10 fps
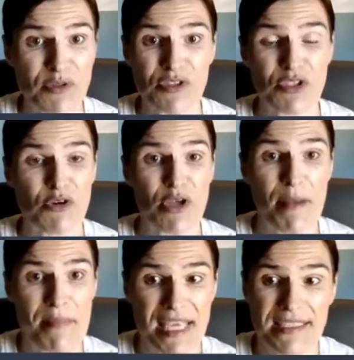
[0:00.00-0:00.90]
you just go to
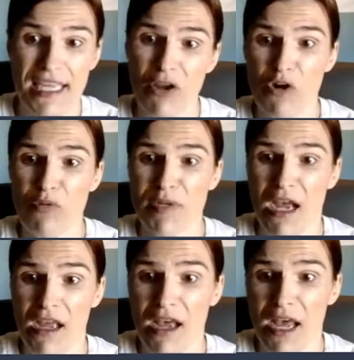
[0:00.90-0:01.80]

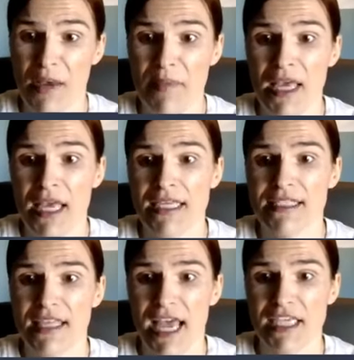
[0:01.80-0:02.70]

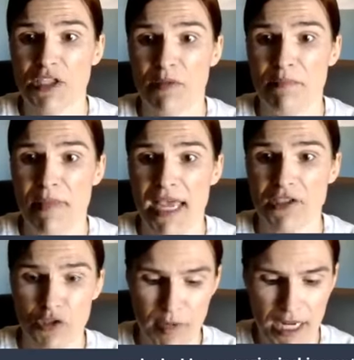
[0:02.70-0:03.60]

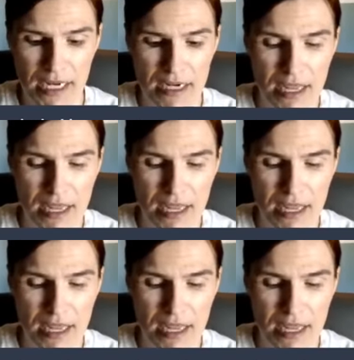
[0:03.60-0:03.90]
amazingathome.com/mastermind,